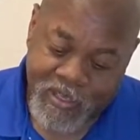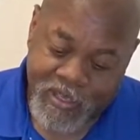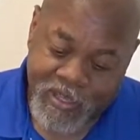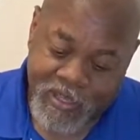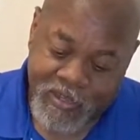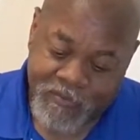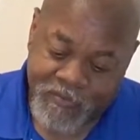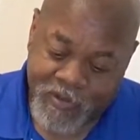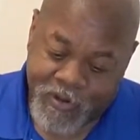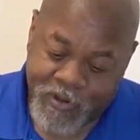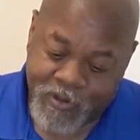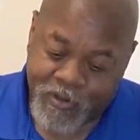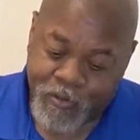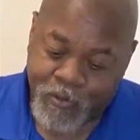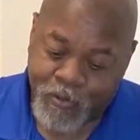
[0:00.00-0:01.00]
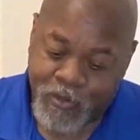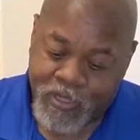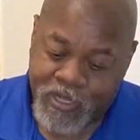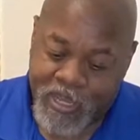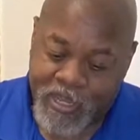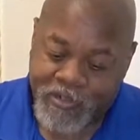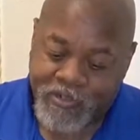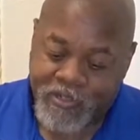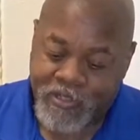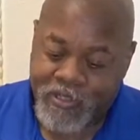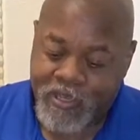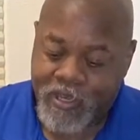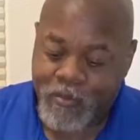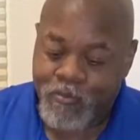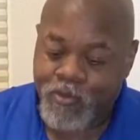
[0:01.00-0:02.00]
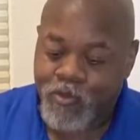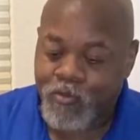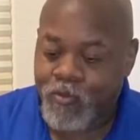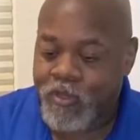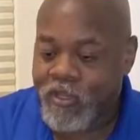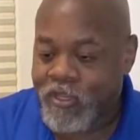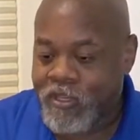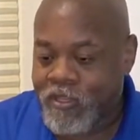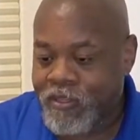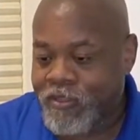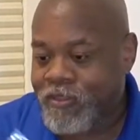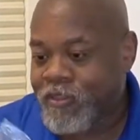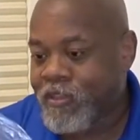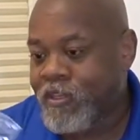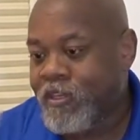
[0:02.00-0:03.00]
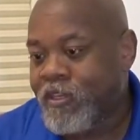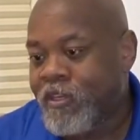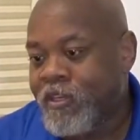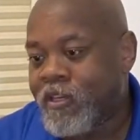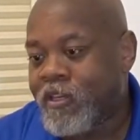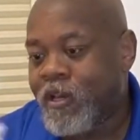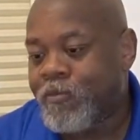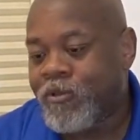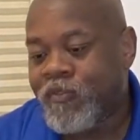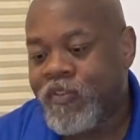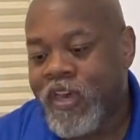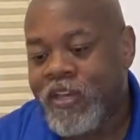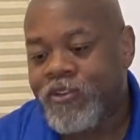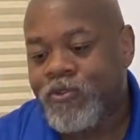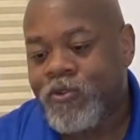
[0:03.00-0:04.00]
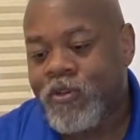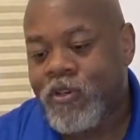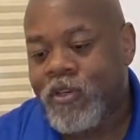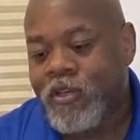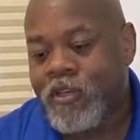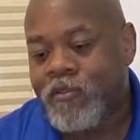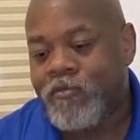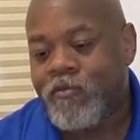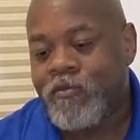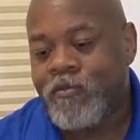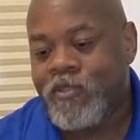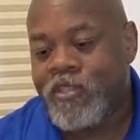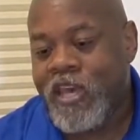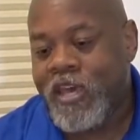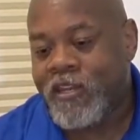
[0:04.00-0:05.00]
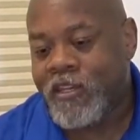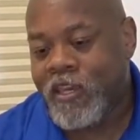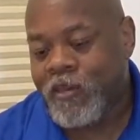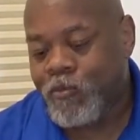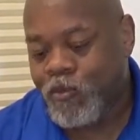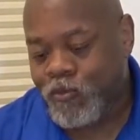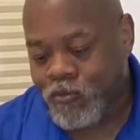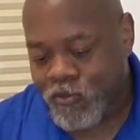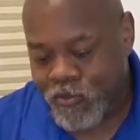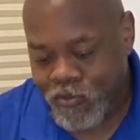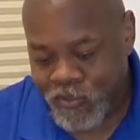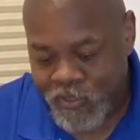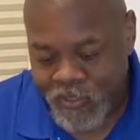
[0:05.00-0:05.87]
And very cool, it actually comes with a couple of extra SATA cables,